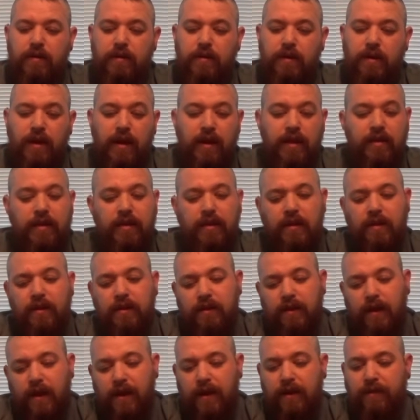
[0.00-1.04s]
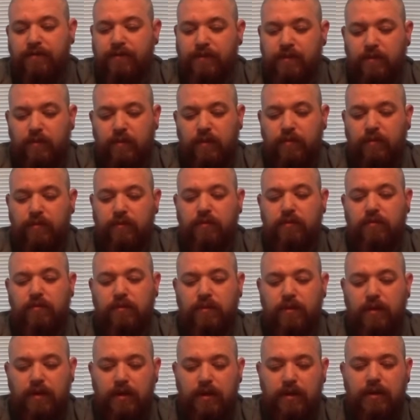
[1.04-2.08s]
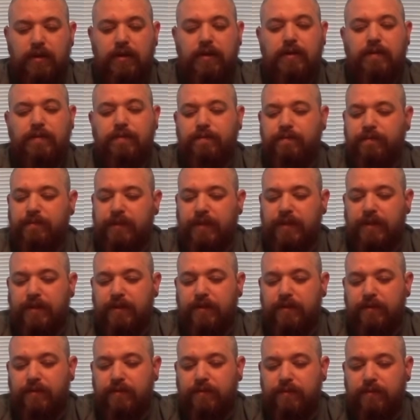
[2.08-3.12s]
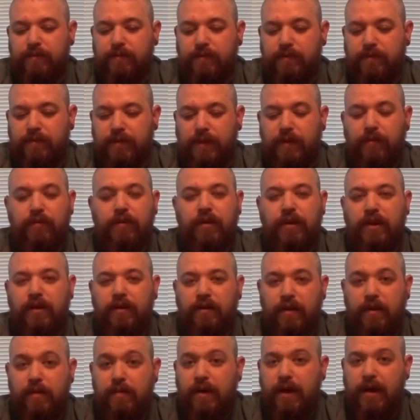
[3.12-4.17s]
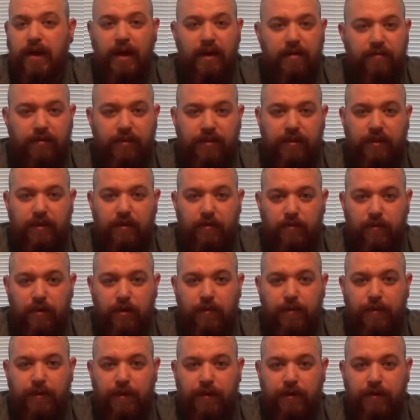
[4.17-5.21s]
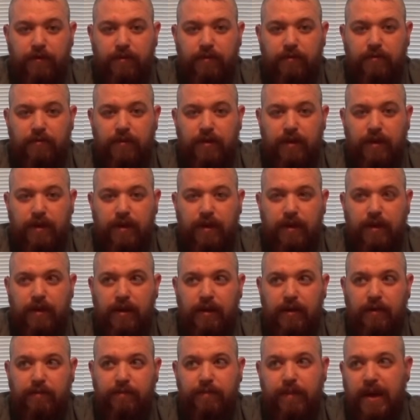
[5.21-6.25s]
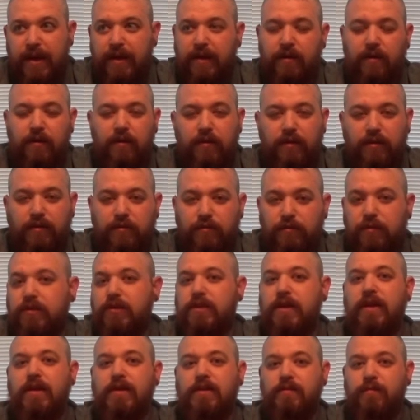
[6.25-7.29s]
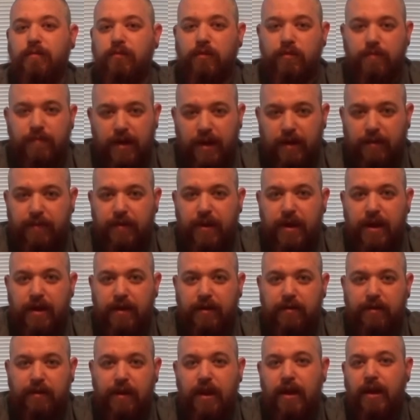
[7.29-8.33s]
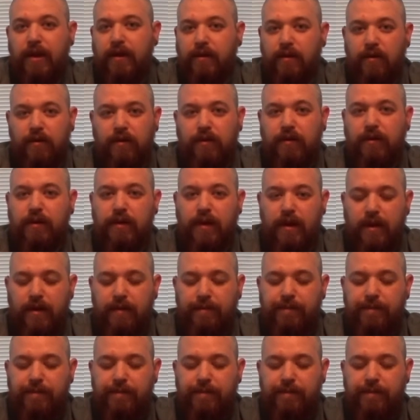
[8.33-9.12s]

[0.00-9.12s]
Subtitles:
And then I've seen people that they run out and they buy everything at Walmart and pack it all into a JanSport backpack and call it a day.